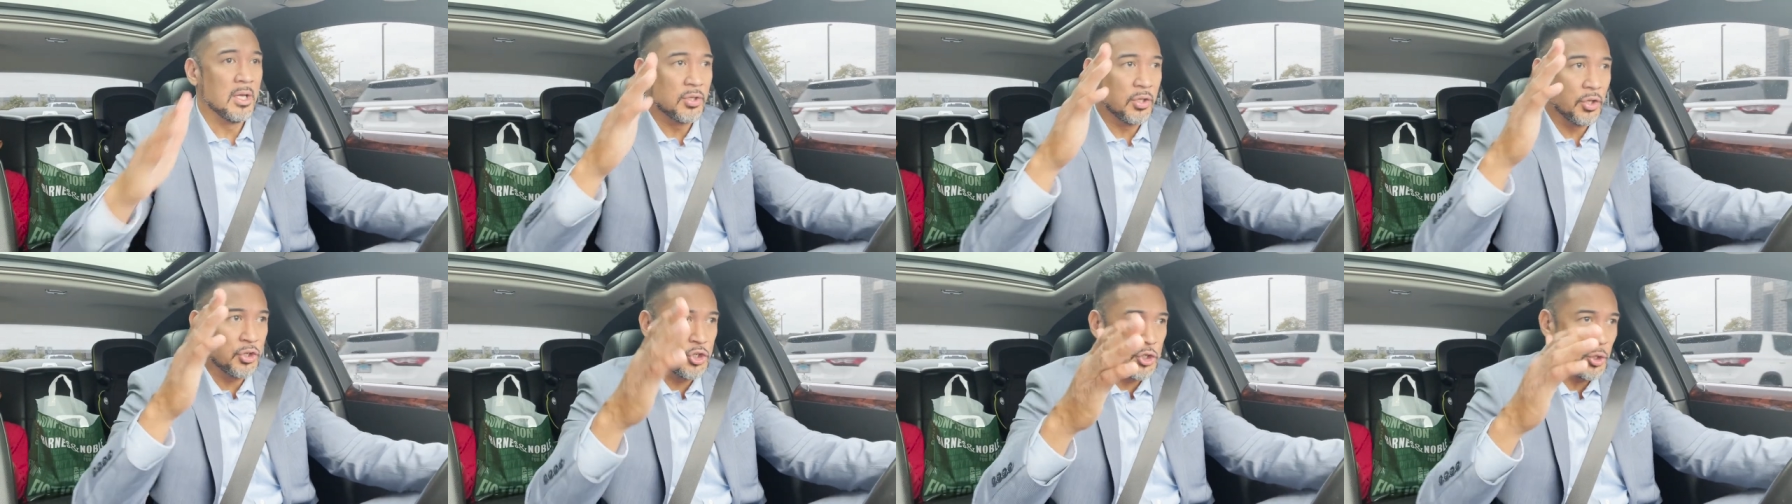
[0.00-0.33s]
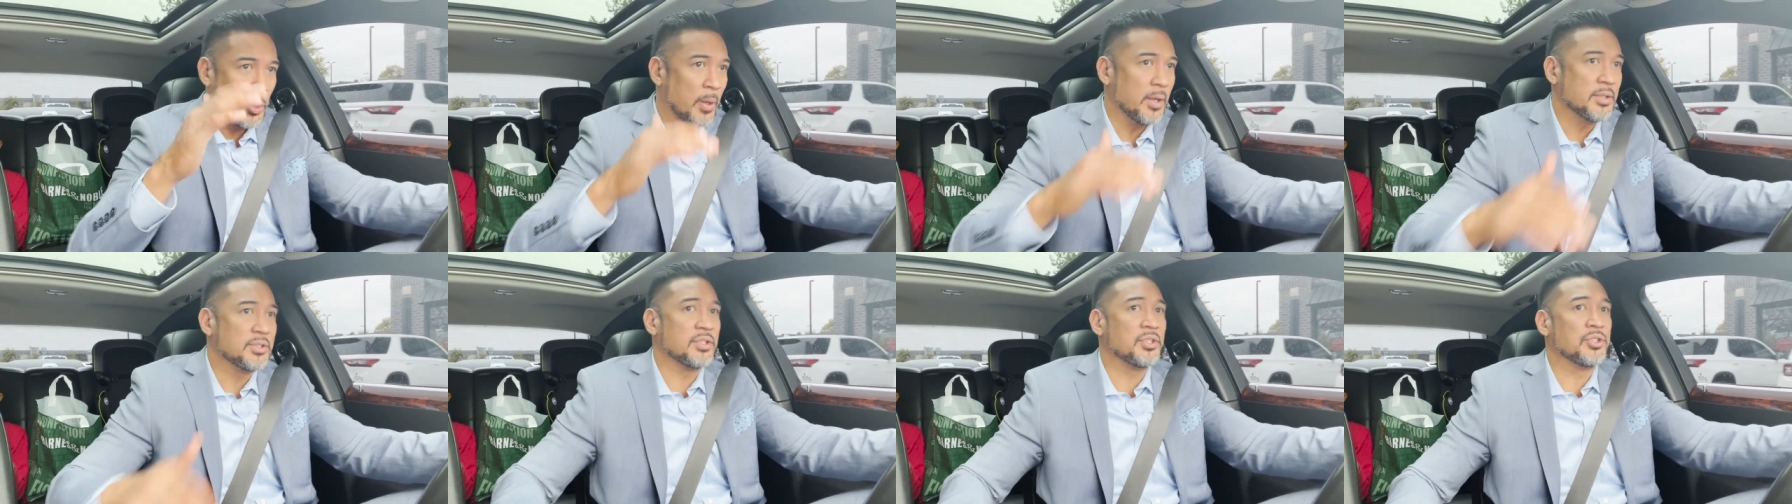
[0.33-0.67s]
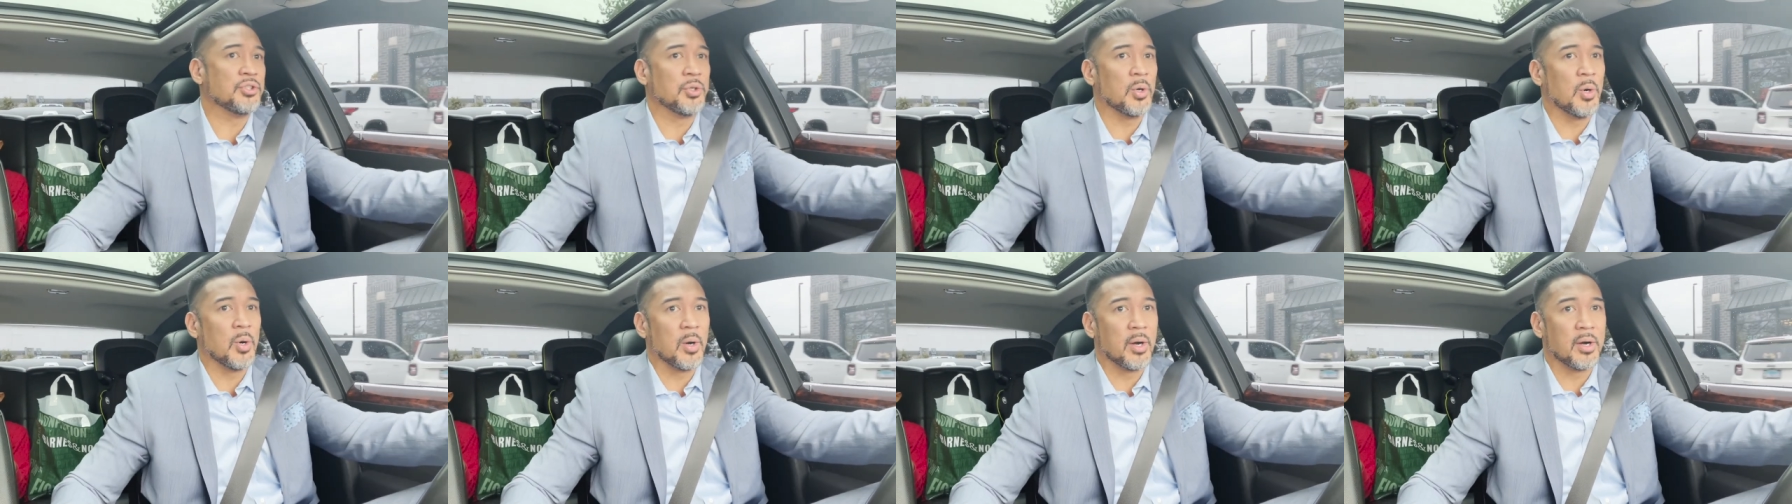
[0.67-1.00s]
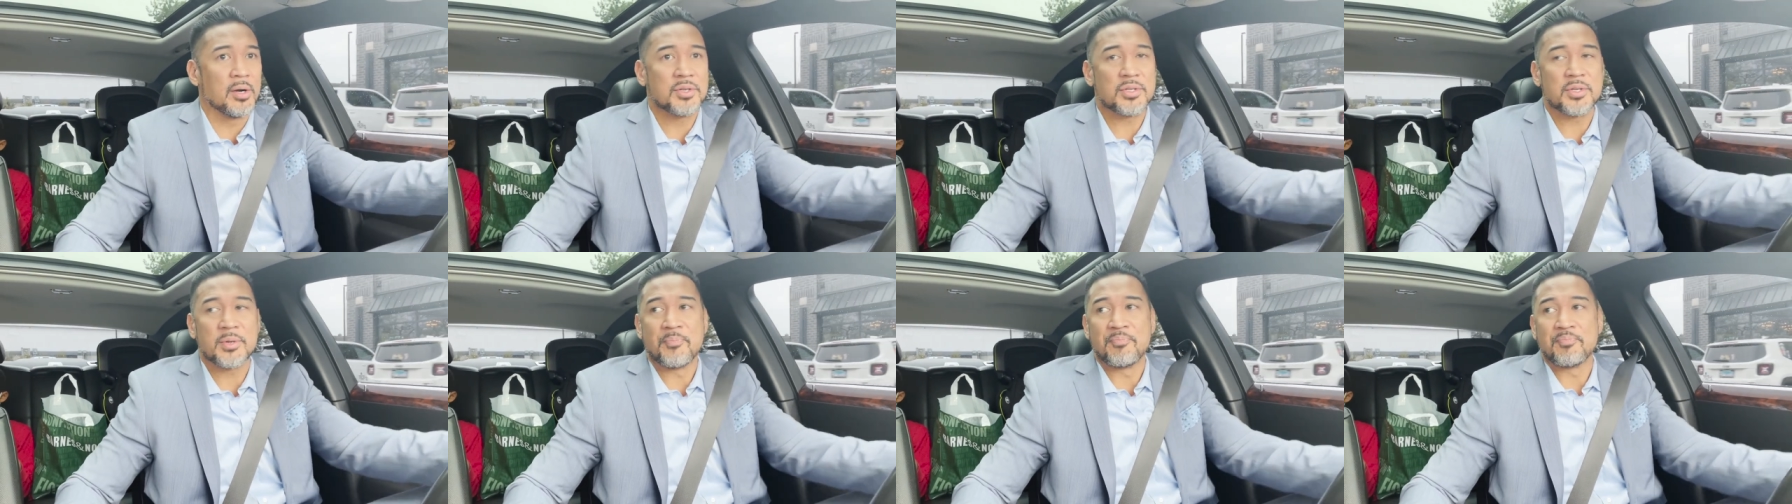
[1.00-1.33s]
The choice is
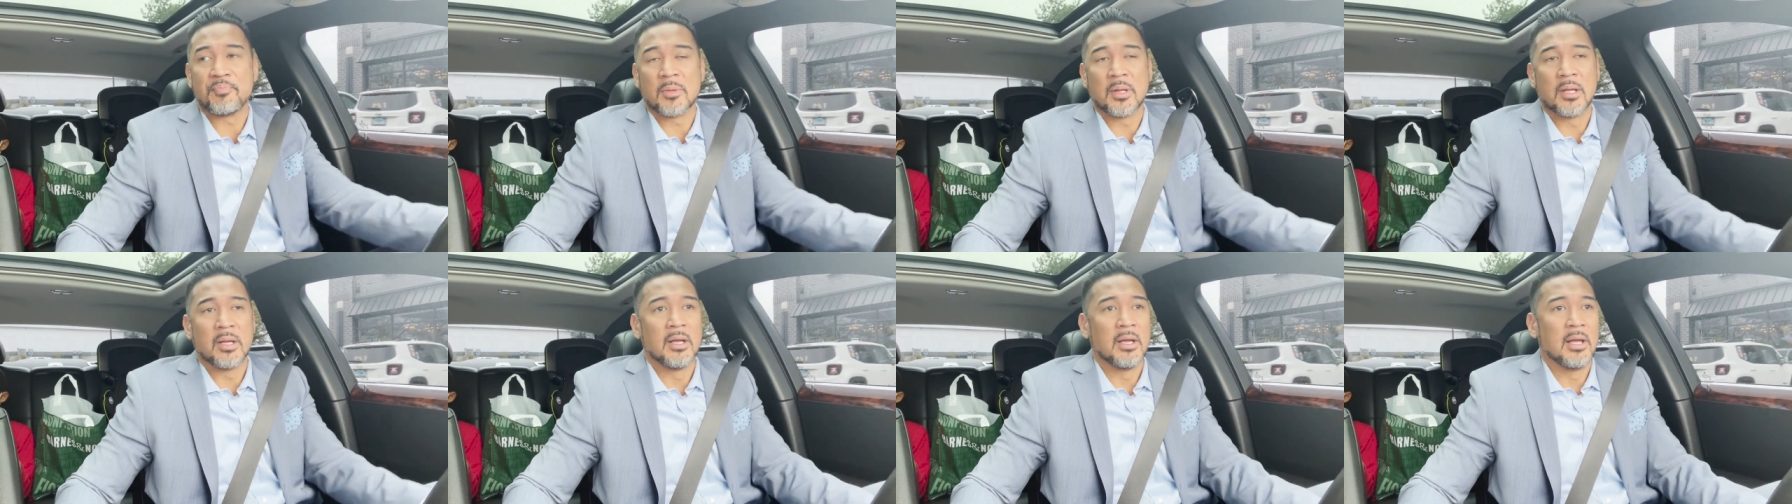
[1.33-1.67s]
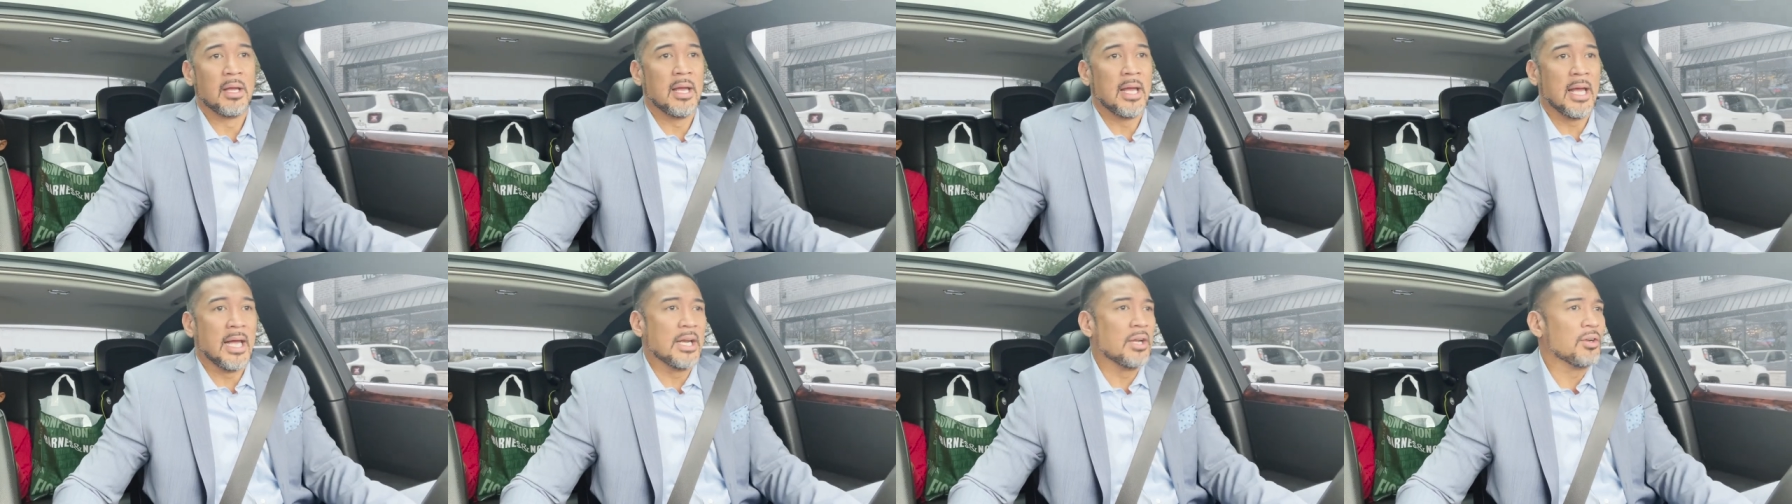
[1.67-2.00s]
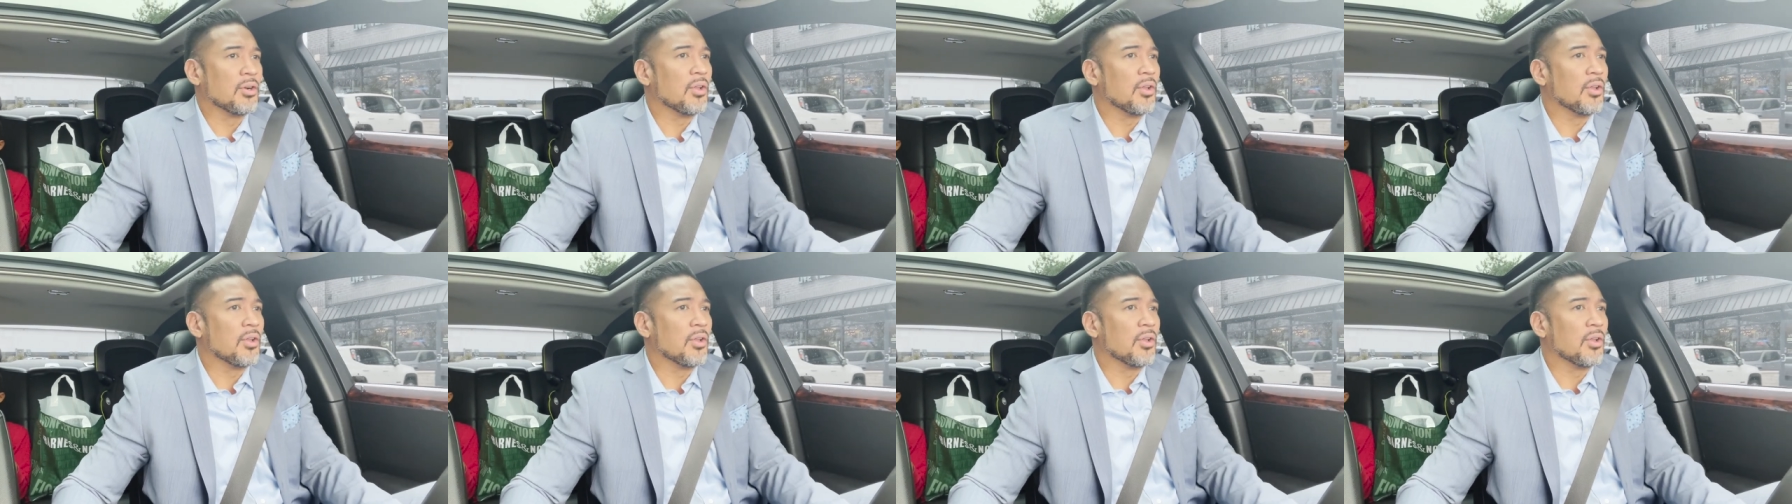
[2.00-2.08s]
yours. And